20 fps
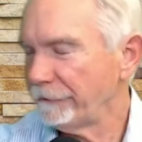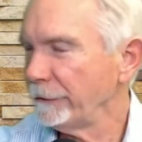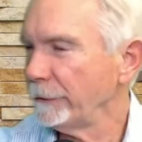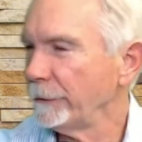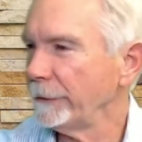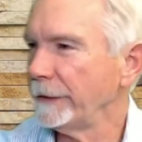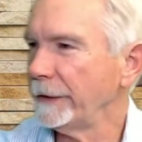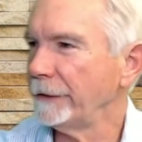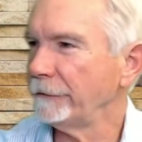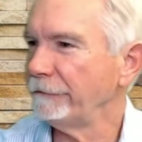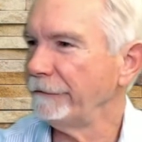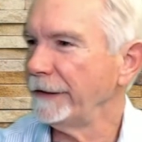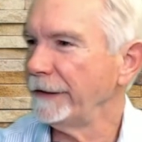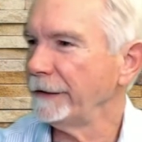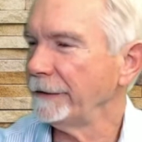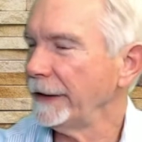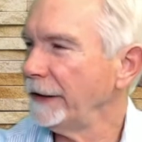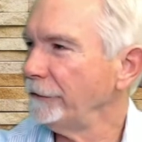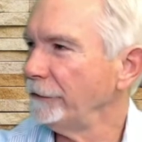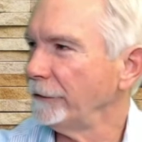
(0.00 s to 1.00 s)
a few of the other
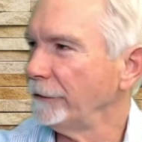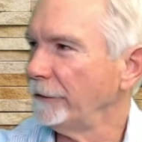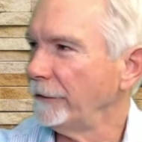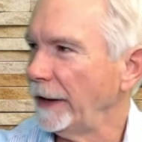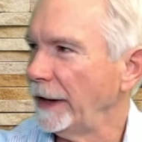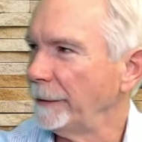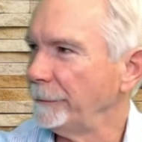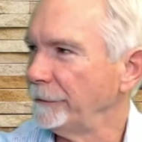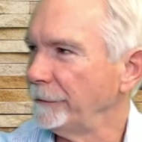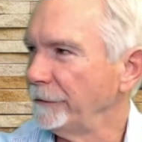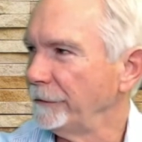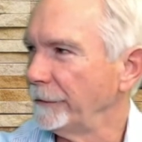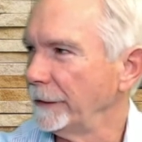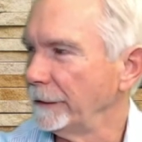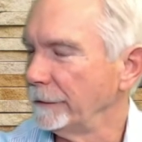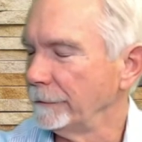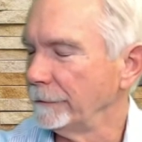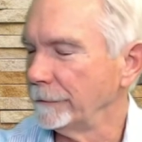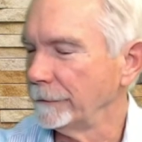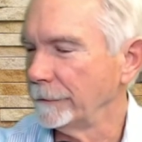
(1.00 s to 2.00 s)
foundation types
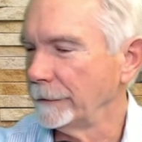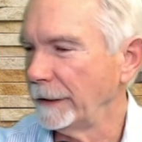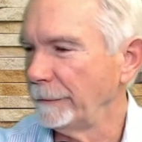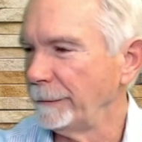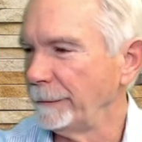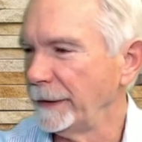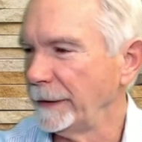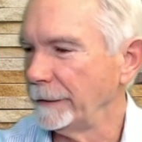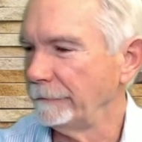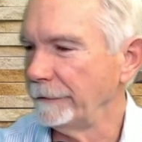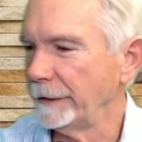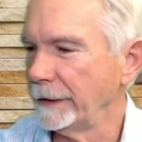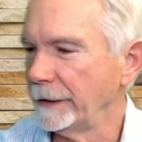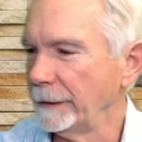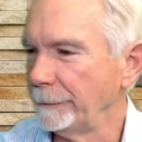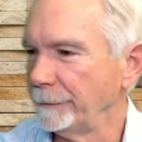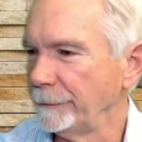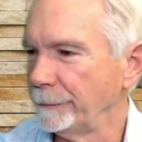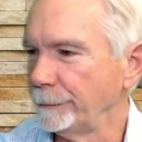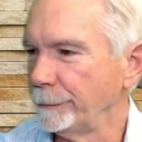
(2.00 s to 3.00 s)
that have been
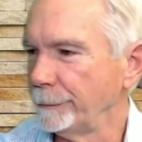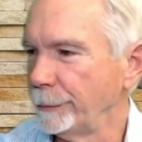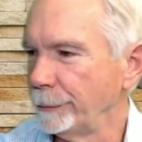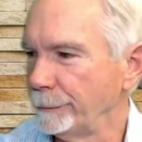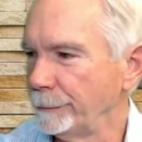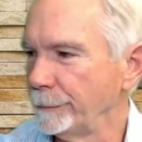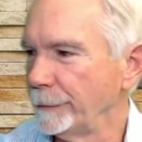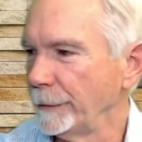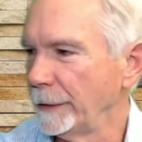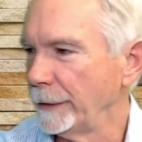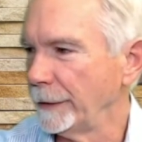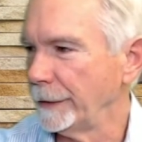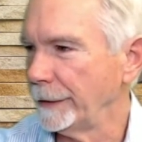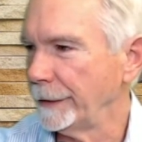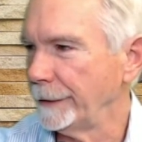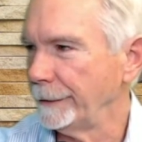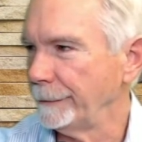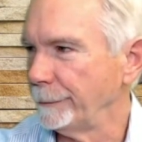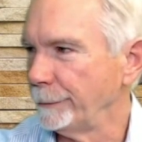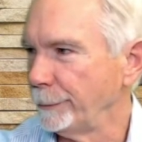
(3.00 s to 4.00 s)
developed,
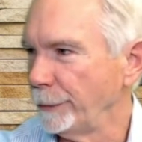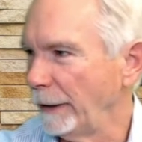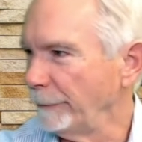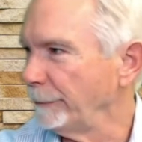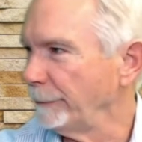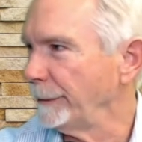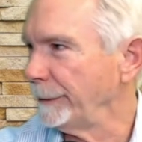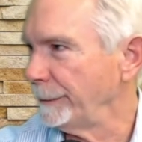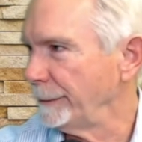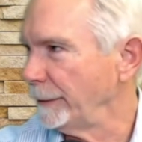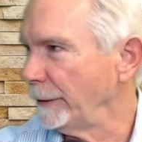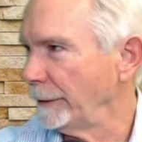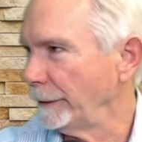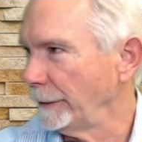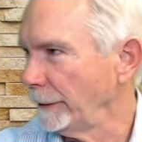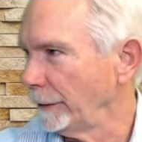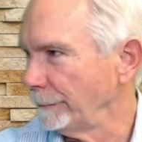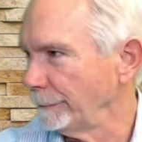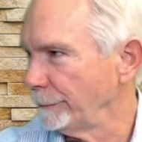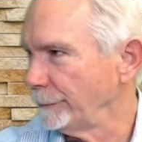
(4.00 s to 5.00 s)
probably a
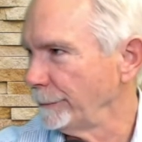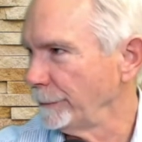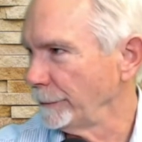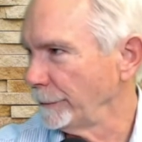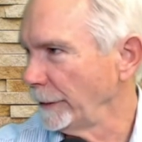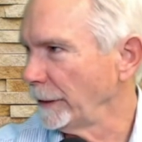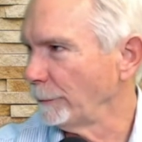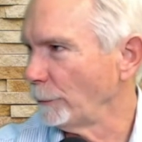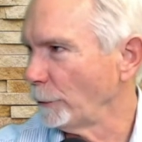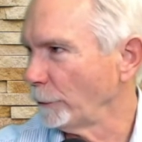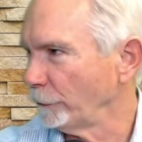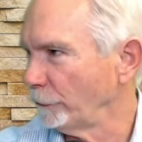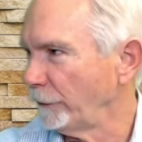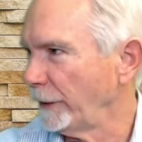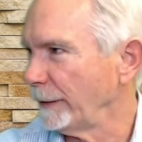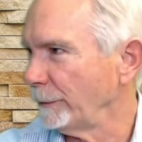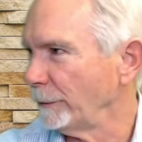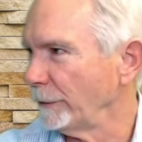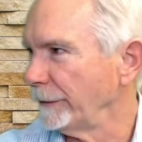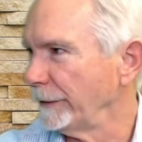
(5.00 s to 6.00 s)
little more
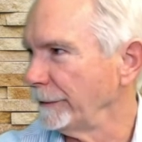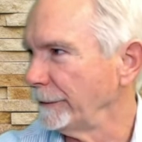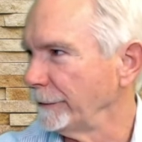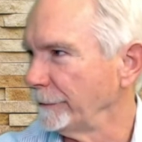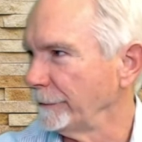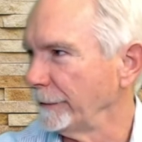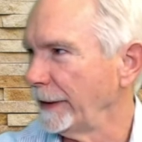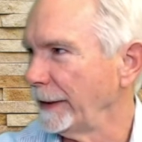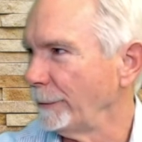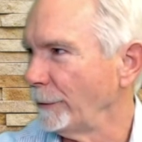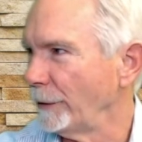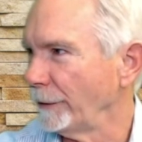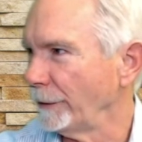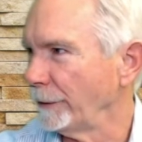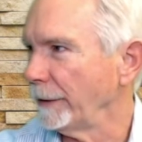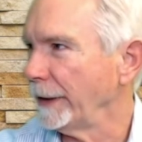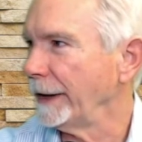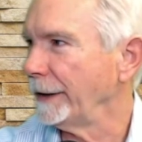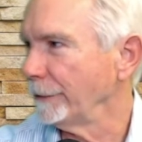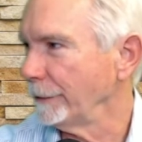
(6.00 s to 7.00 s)
stable than the slab on
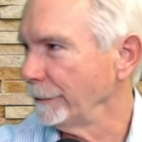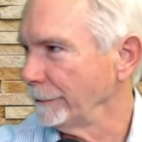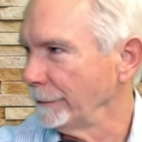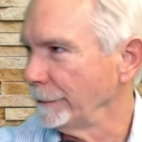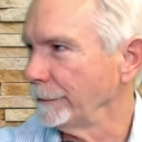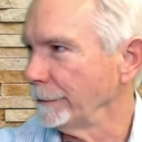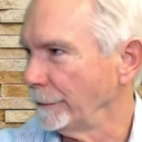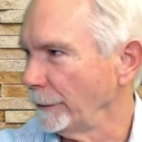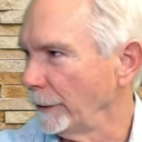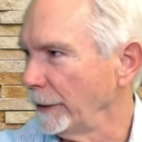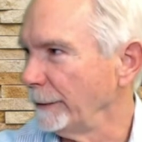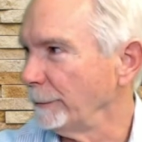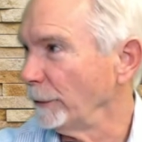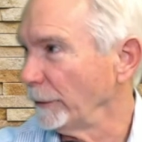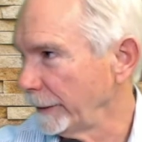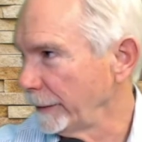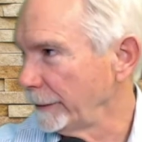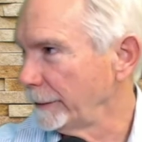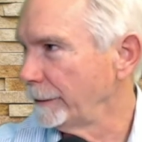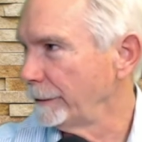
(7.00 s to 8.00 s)
grade, or are able
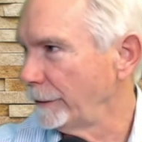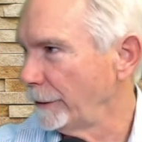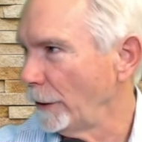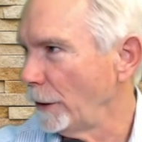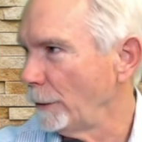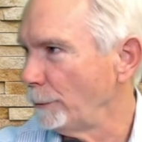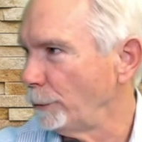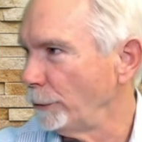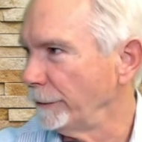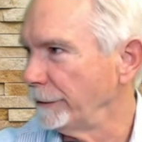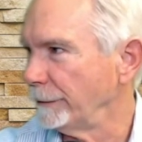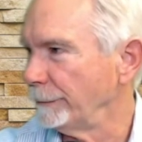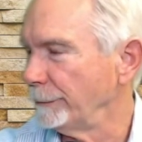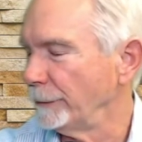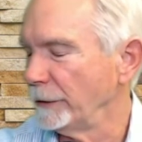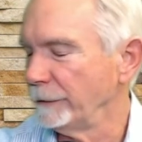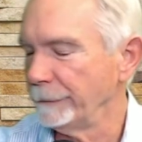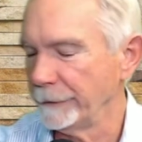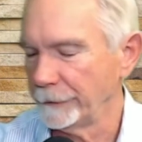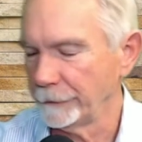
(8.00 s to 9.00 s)
to cope with the
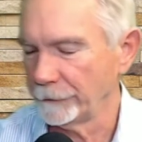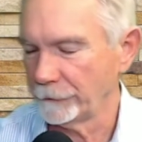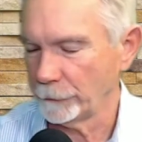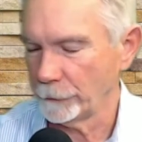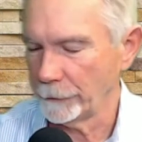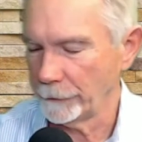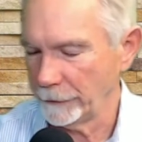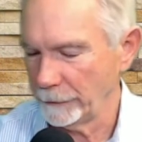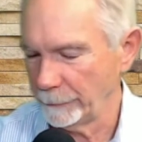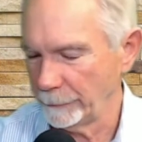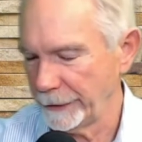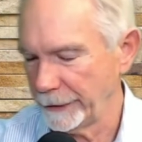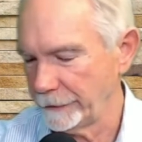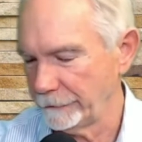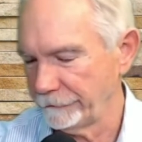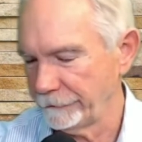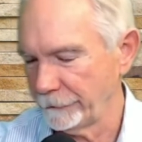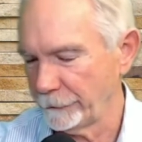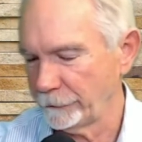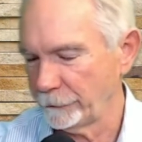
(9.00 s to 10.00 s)
movement in the soil a little bit. And
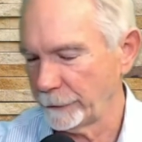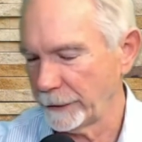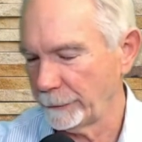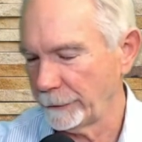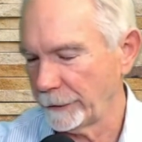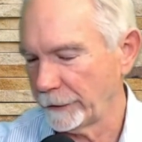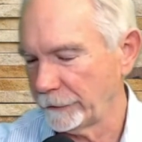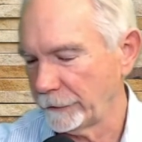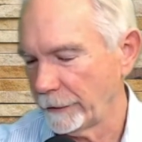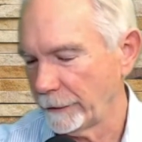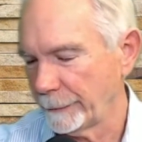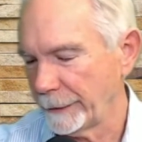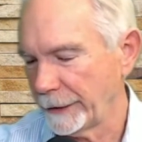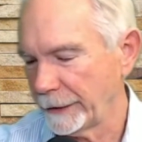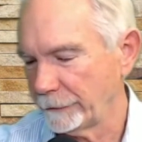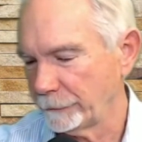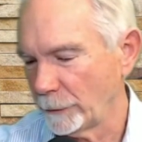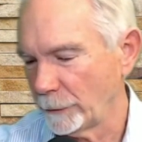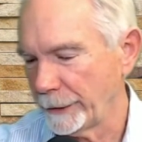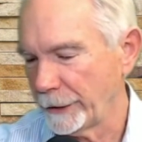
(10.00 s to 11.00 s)
the first one I want to talk about
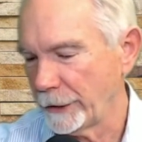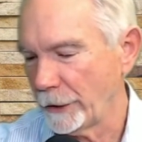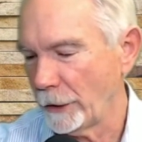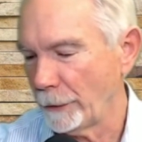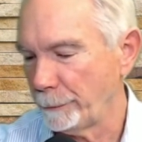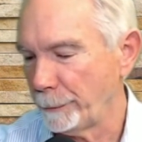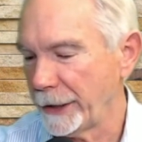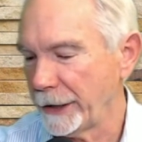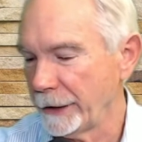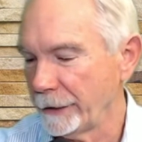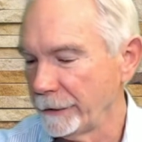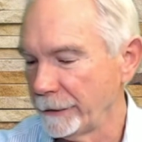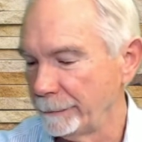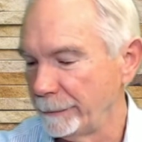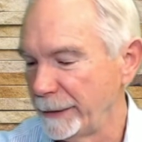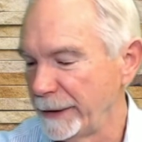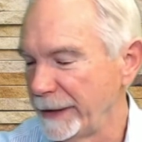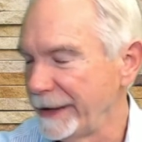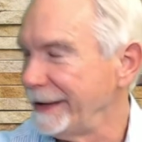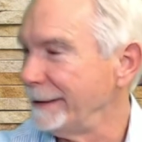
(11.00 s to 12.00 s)
is what we call pier
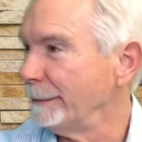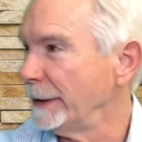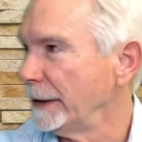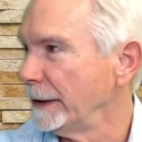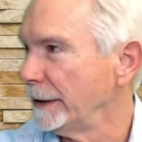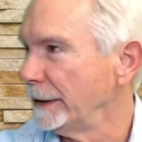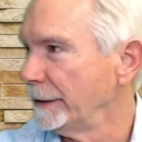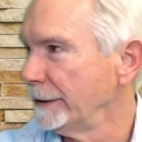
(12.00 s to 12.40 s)
and beam